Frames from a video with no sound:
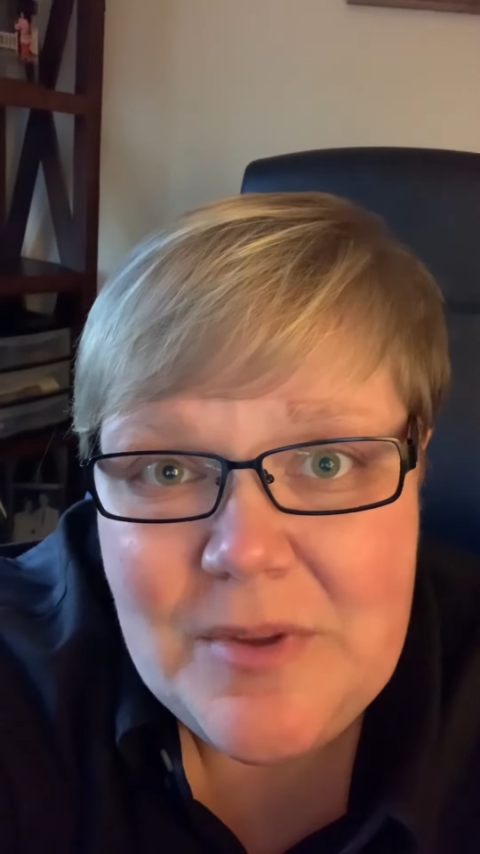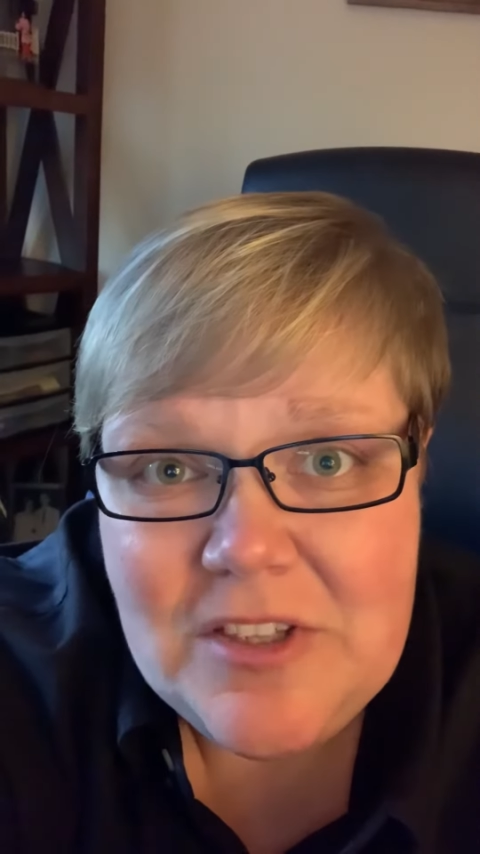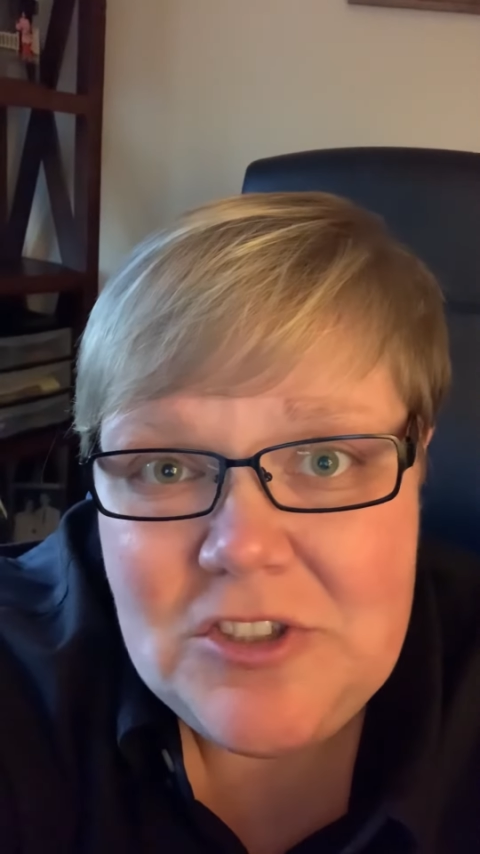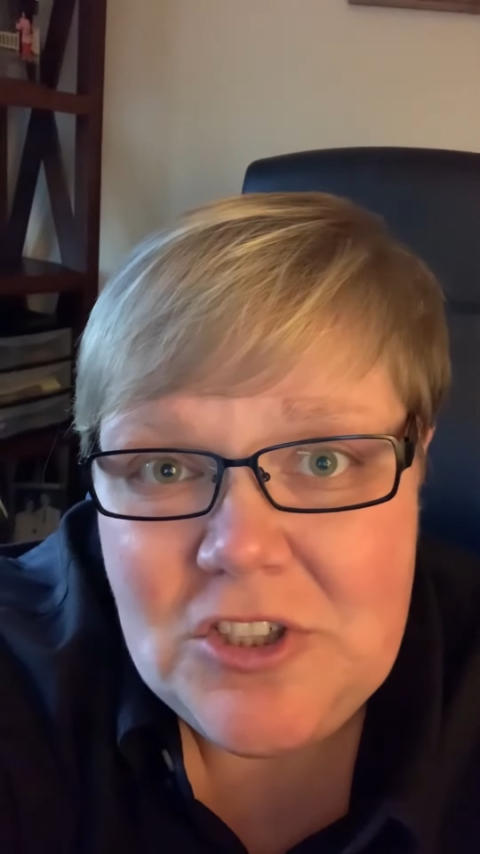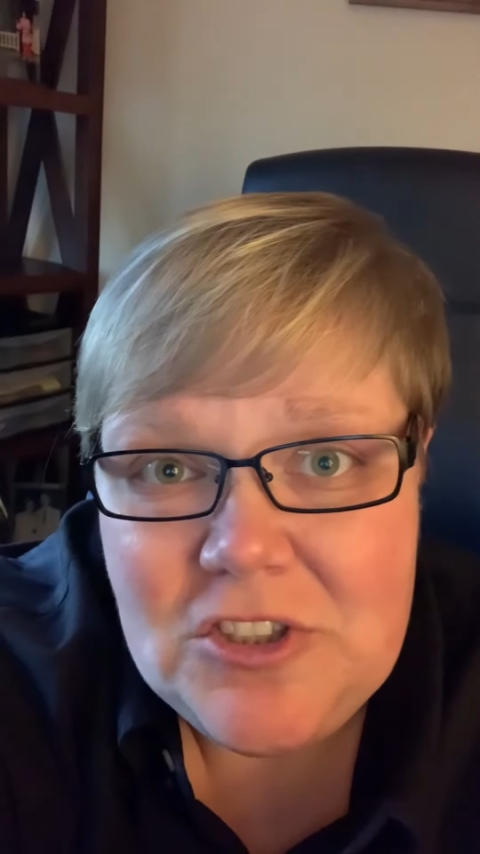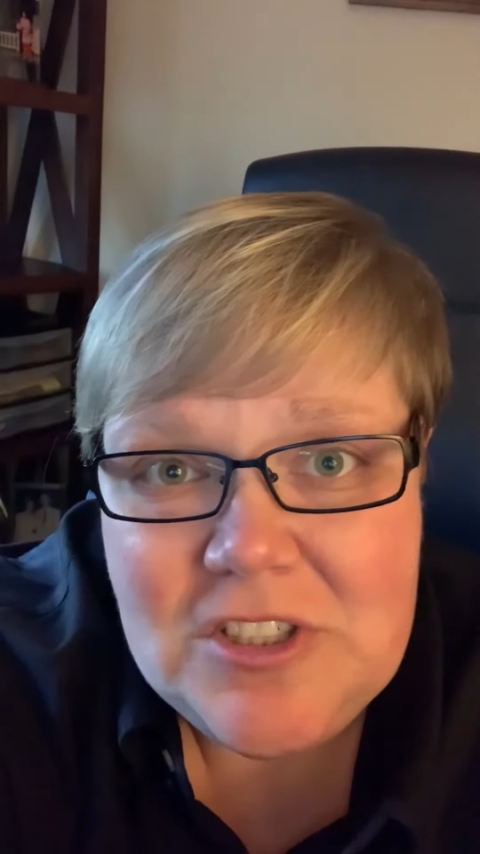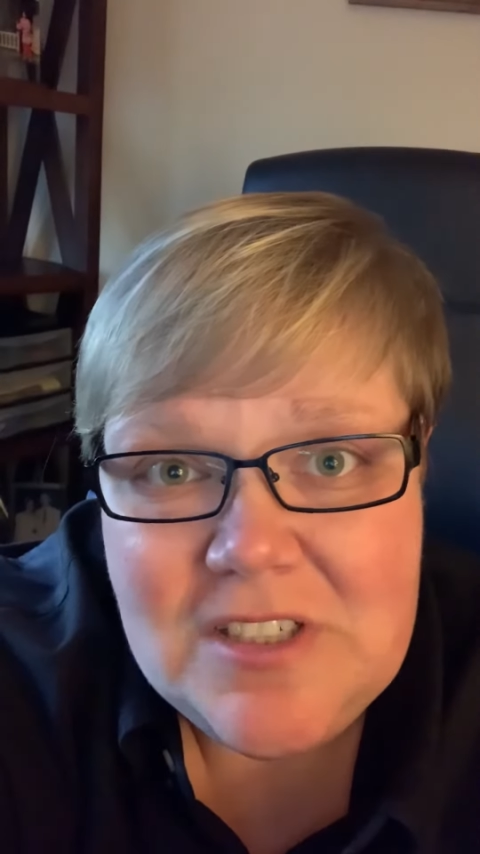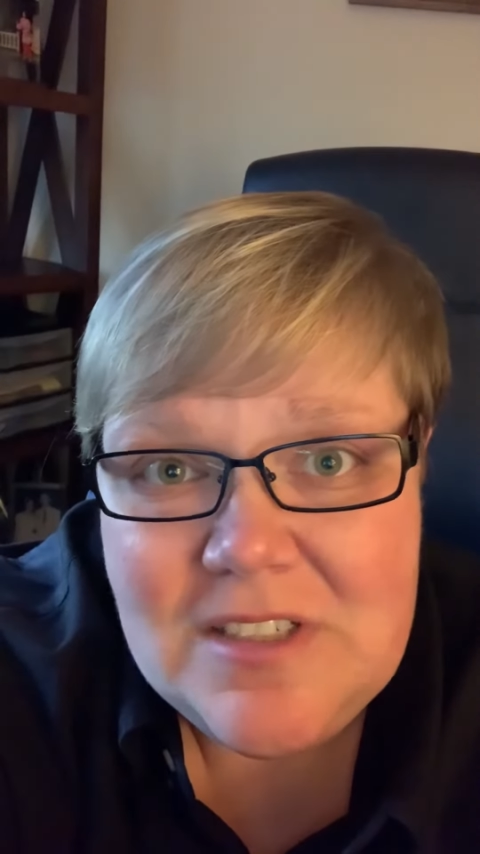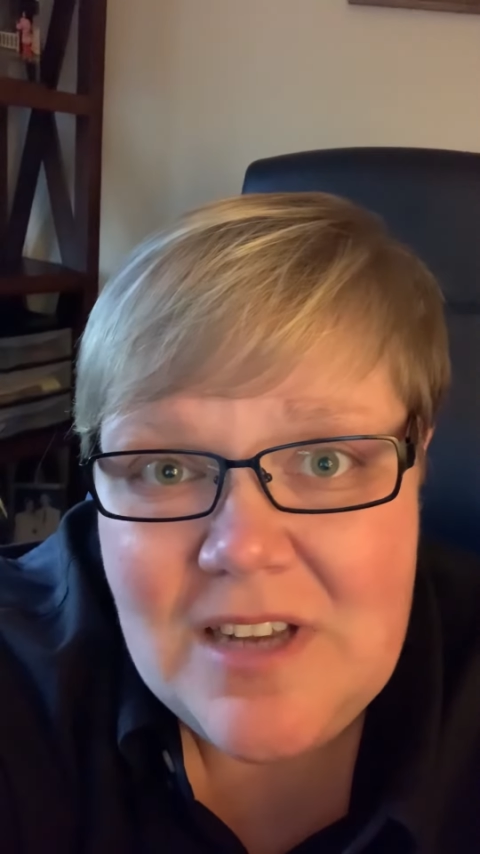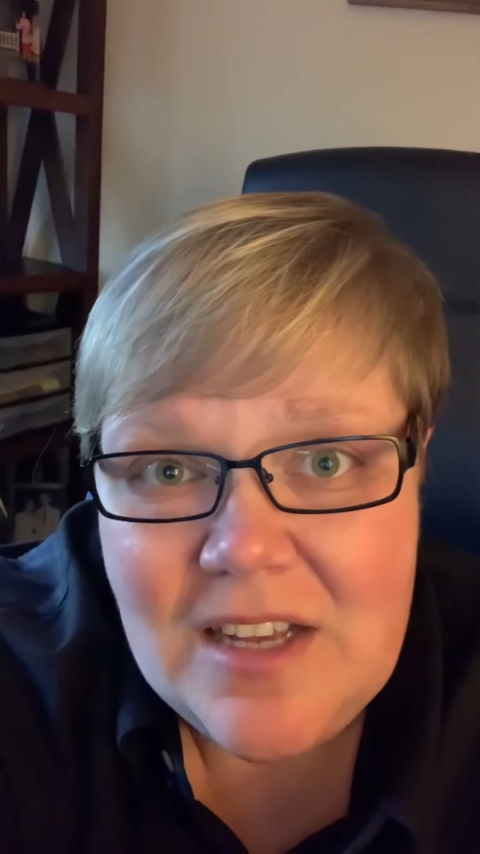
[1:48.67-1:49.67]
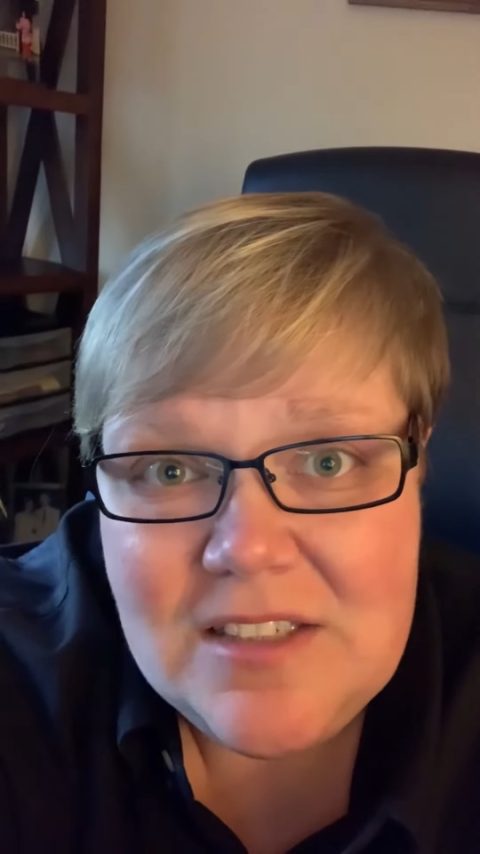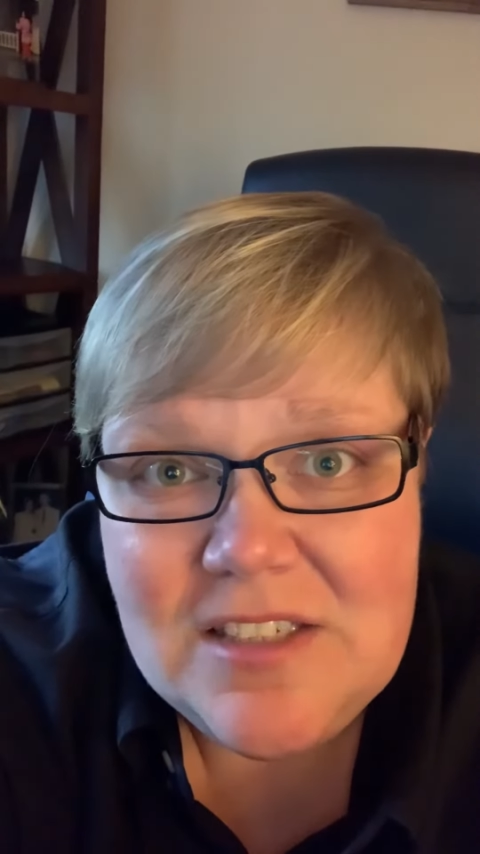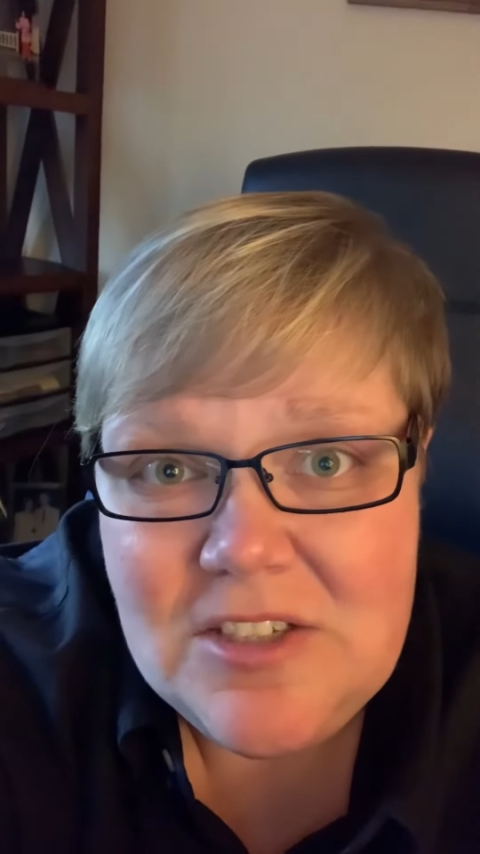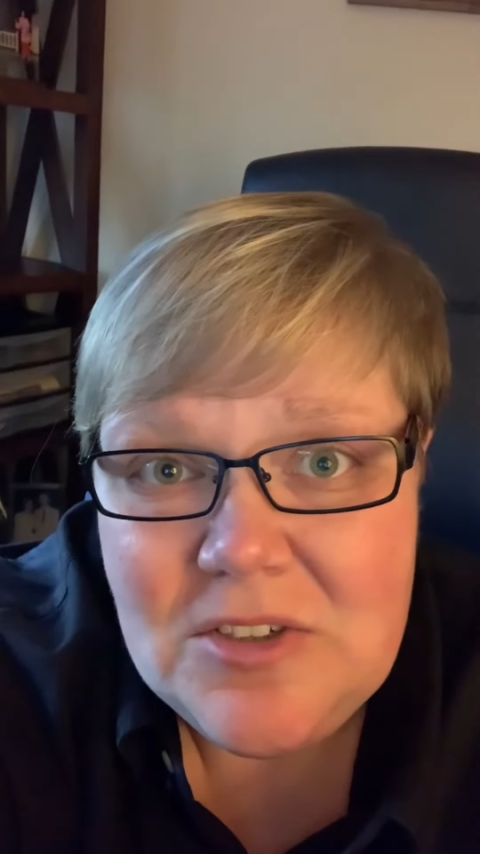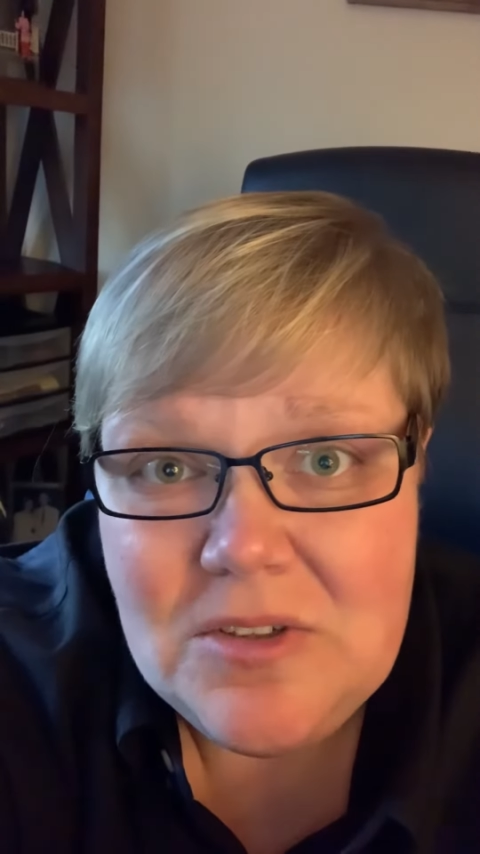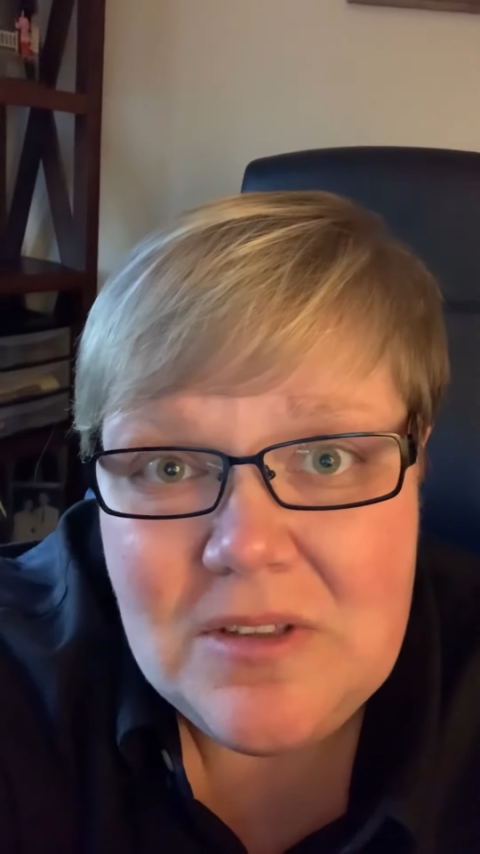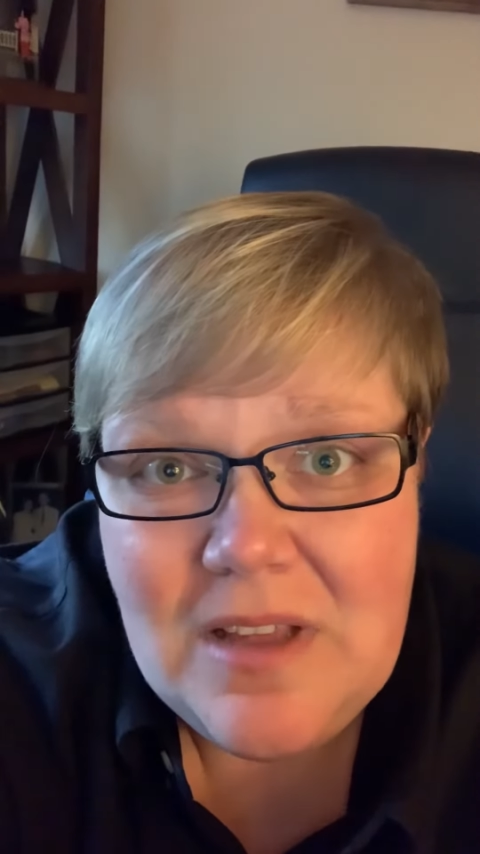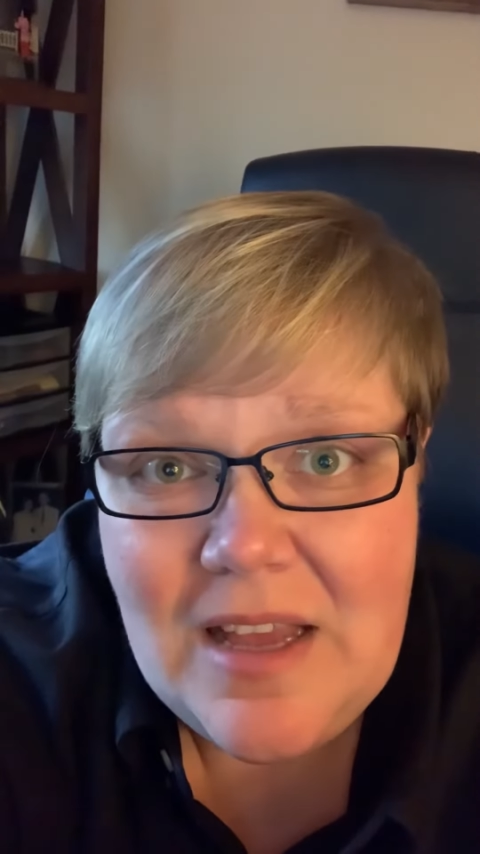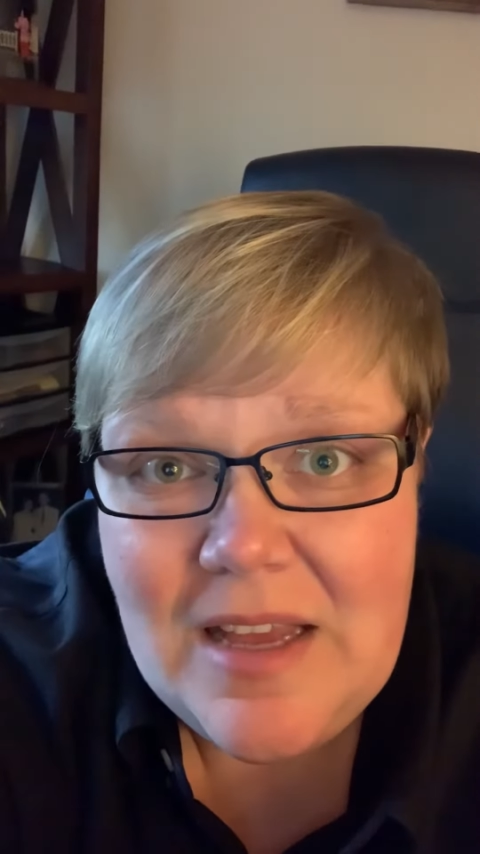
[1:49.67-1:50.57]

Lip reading: mean the church is not still